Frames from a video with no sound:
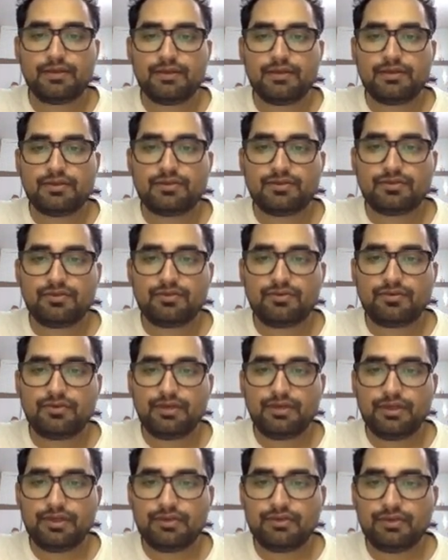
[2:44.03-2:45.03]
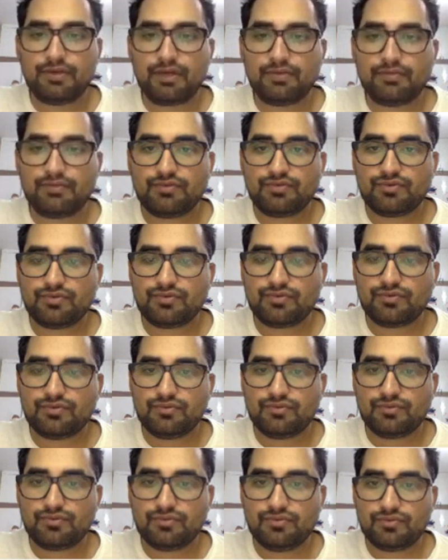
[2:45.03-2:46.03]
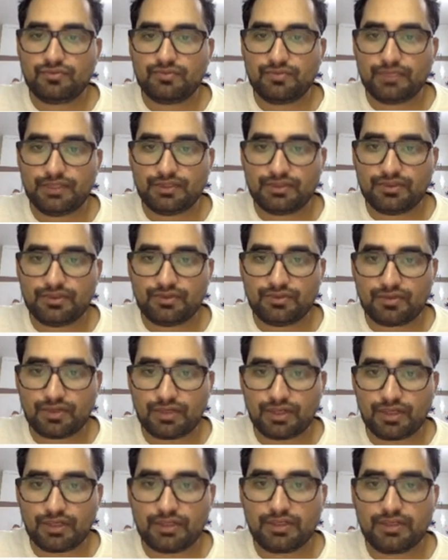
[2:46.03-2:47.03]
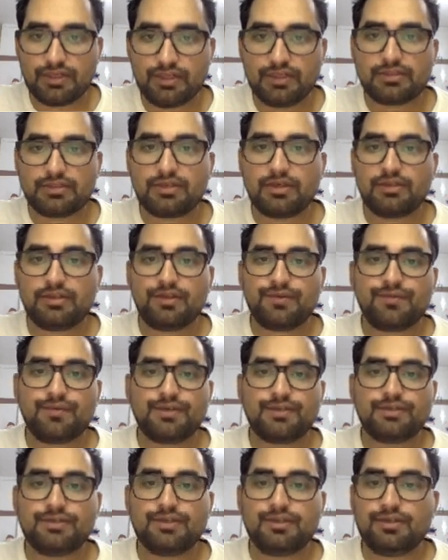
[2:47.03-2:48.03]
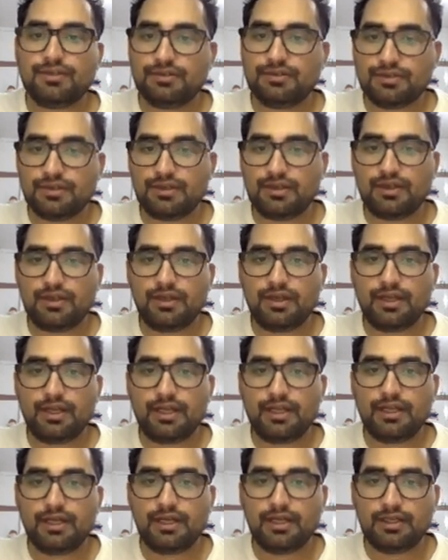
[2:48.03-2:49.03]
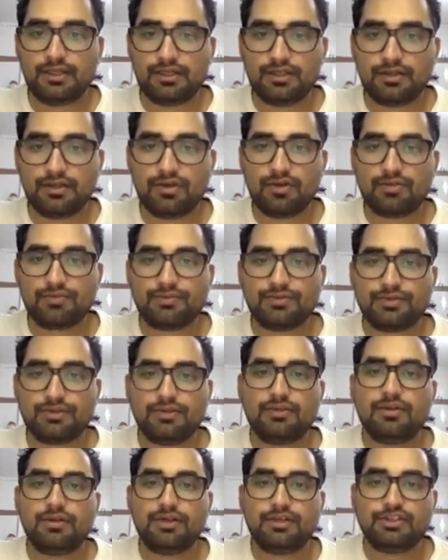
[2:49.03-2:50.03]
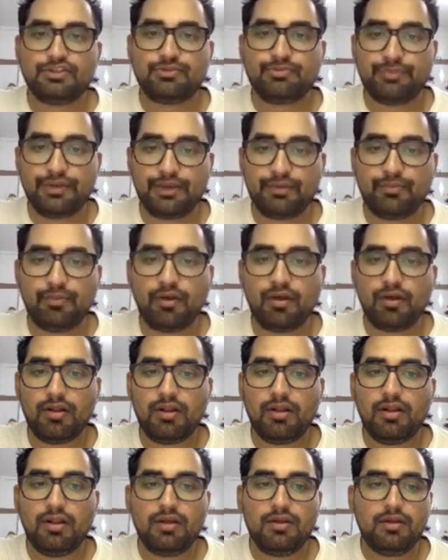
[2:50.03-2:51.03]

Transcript: so here you have to mention your card details otherwise there is an another option it's paypal